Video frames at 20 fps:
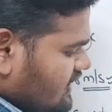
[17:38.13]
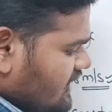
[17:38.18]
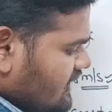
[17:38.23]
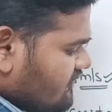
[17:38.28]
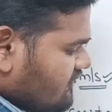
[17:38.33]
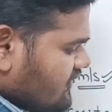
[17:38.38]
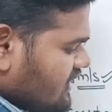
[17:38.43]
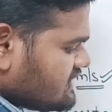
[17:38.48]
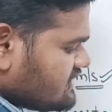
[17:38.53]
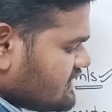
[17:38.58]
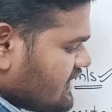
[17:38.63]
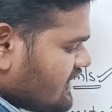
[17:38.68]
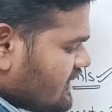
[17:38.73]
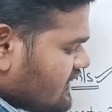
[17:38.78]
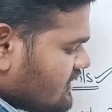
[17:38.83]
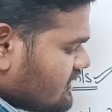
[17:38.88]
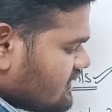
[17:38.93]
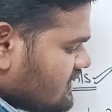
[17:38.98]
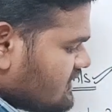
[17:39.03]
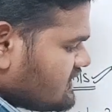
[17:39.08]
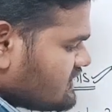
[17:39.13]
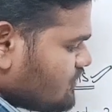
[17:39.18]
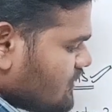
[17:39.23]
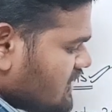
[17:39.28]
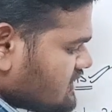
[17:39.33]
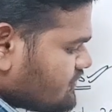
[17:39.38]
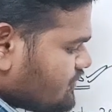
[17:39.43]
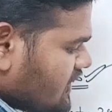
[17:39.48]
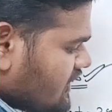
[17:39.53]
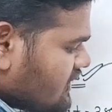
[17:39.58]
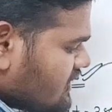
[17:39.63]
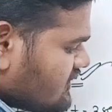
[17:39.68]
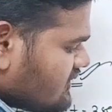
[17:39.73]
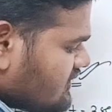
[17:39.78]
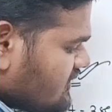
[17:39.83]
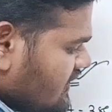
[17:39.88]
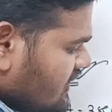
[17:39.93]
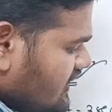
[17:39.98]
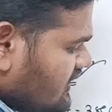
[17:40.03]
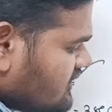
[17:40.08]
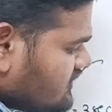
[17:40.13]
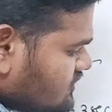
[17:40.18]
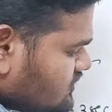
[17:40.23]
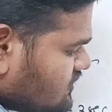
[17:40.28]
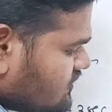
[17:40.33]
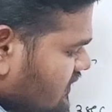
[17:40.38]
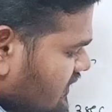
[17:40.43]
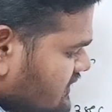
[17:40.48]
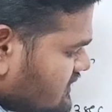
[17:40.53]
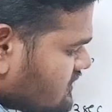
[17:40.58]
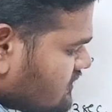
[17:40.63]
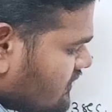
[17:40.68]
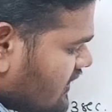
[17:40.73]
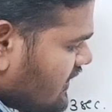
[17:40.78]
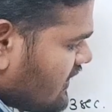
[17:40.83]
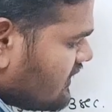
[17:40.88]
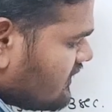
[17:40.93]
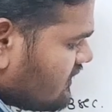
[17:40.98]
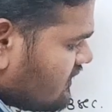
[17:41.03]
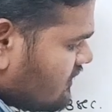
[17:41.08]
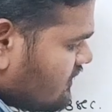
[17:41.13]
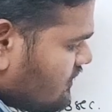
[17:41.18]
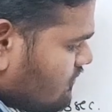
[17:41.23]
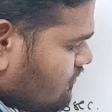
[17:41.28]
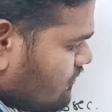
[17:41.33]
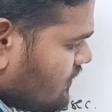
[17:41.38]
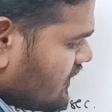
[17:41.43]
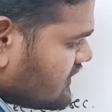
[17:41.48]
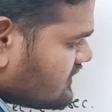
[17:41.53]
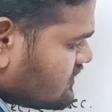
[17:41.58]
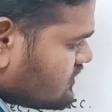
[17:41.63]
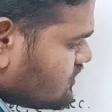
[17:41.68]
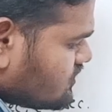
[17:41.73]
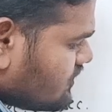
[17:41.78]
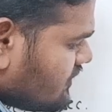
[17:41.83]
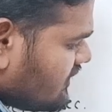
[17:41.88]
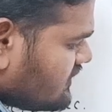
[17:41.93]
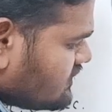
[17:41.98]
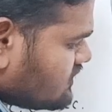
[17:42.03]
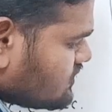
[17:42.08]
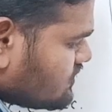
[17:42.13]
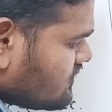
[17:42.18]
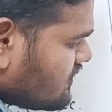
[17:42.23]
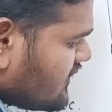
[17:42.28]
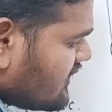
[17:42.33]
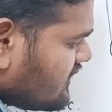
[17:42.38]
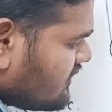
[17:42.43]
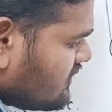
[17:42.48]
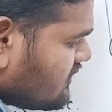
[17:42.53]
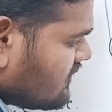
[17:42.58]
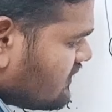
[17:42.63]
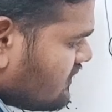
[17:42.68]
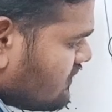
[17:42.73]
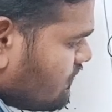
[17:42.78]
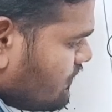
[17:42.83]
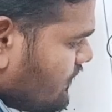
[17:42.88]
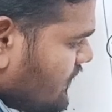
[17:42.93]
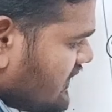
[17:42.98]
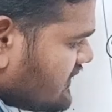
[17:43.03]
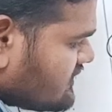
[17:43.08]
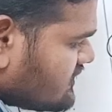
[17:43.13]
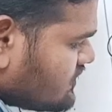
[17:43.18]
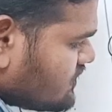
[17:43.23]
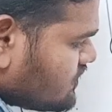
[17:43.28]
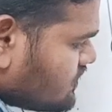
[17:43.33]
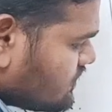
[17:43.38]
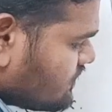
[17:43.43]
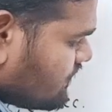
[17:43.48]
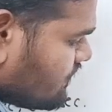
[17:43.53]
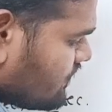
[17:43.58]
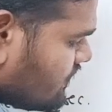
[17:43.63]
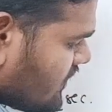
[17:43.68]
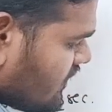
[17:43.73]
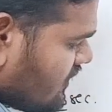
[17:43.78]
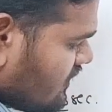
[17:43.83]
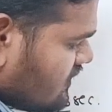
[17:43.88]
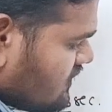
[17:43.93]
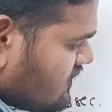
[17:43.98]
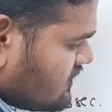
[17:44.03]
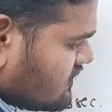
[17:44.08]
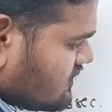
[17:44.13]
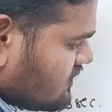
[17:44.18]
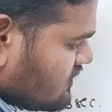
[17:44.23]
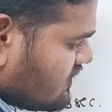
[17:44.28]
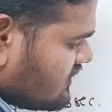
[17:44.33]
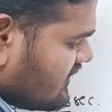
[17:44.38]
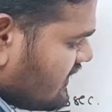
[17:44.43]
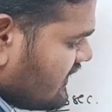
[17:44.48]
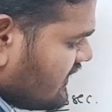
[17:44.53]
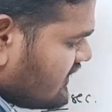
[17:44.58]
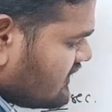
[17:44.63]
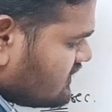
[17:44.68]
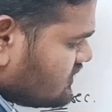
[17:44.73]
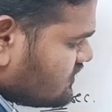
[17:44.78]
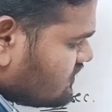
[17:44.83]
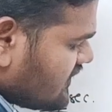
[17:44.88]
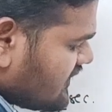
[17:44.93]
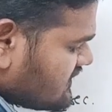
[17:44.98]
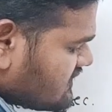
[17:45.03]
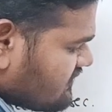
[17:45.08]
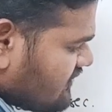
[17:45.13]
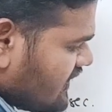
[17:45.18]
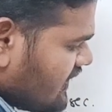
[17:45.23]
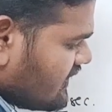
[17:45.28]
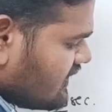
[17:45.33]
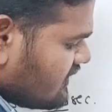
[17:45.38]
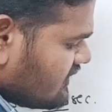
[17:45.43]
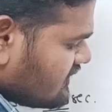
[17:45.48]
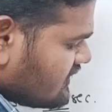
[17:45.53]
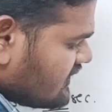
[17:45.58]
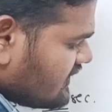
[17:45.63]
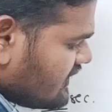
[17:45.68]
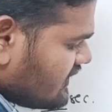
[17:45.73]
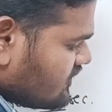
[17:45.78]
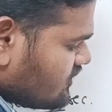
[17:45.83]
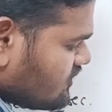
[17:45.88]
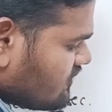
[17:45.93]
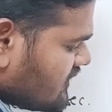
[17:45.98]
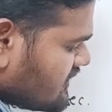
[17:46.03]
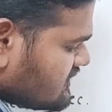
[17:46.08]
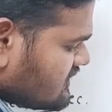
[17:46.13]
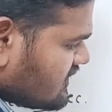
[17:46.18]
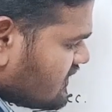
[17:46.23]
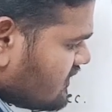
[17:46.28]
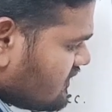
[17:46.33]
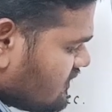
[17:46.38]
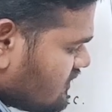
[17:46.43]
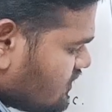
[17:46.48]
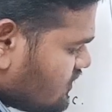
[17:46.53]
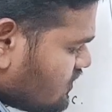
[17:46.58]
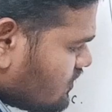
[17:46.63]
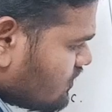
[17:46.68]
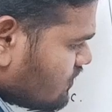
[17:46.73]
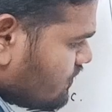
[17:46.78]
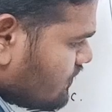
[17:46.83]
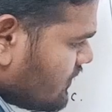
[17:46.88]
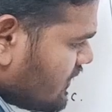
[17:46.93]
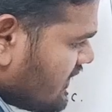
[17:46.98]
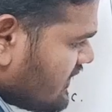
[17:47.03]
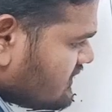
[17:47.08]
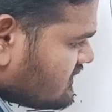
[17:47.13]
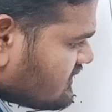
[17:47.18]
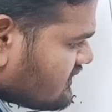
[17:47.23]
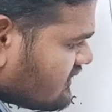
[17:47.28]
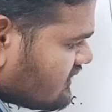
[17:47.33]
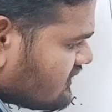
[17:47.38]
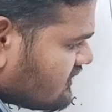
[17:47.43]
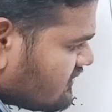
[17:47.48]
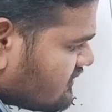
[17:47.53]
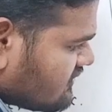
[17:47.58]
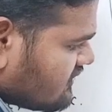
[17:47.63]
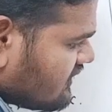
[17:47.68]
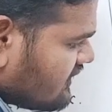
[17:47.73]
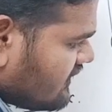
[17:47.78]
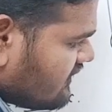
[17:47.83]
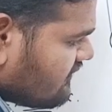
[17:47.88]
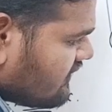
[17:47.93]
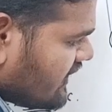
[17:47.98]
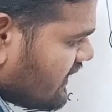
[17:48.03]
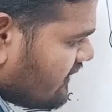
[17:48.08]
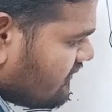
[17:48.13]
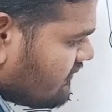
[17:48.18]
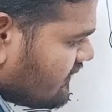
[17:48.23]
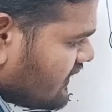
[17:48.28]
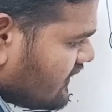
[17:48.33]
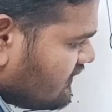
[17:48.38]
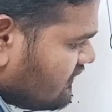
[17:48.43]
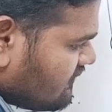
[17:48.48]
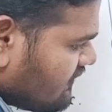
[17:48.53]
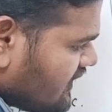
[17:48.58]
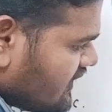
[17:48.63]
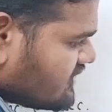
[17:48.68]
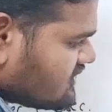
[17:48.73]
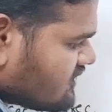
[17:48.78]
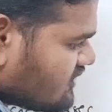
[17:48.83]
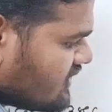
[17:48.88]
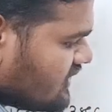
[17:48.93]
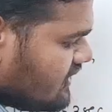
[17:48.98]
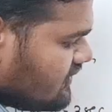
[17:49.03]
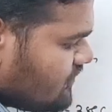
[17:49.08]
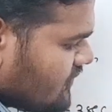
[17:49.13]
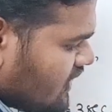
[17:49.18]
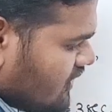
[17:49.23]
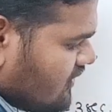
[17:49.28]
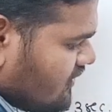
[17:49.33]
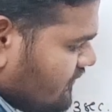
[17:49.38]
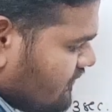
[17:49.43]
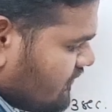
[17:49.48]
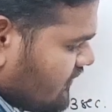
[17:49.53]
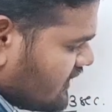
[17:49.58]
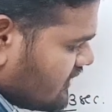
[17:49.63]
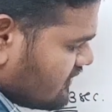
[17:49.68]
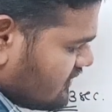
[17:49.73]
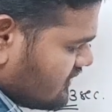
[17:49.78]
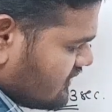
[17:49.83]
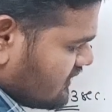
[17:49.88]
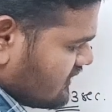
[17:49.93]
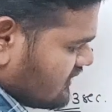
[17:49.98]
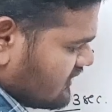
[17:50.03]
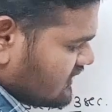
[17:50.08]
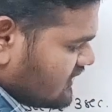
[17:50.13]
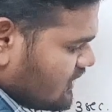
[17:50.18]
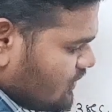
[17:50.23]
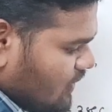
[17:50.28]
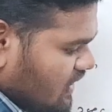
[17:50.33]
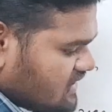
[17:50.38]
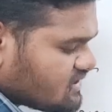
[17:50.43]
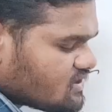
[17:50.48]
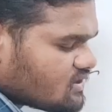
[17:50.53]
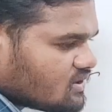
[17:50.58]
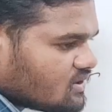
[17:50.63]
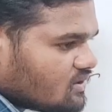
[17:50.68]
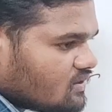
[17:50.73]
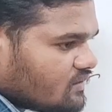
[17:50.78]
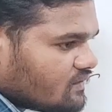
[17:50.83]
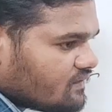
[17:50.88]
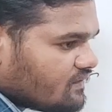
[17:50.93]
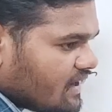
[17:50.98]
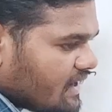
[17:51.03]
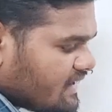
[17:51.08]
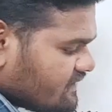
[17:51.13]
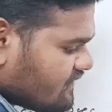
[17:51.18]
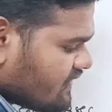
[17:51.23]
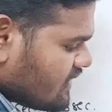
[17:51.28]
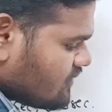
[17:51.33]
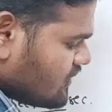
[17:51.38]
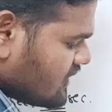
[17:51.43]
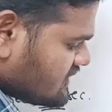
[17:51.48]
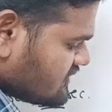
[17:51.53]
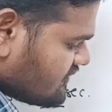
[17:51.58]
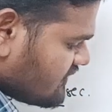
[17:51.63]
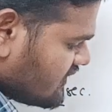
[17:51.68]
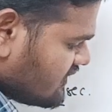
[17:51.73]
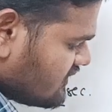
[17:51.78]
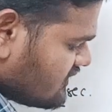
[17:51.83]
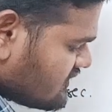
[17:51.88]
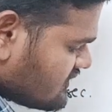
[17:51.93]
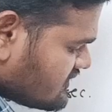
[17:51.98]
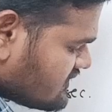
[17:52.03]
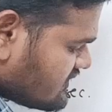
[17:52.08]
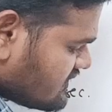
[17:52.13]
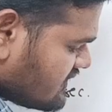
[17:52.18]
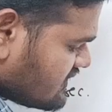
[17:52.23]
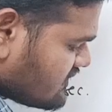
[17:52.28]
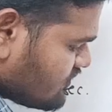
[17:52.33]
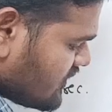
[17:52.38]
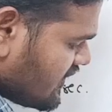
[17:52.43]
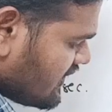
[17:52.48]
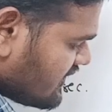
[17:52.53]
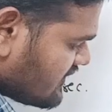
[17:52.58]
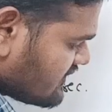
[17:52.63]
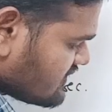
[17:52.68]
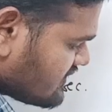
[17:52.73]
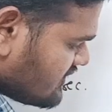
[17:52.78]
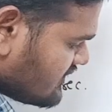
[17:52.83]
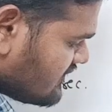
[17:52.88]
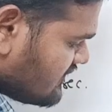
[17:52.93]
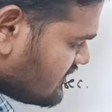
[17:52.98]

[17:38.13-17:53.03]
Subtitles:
At 1 second, displacement 3 into 1 square plus 2 into 1 plus 2. So 3 into 1 square, 3, 2 ones are 2 plus, here we have 1, very sorry, 1. 3 plus 2, 5, 5 plus 1, 6 meters.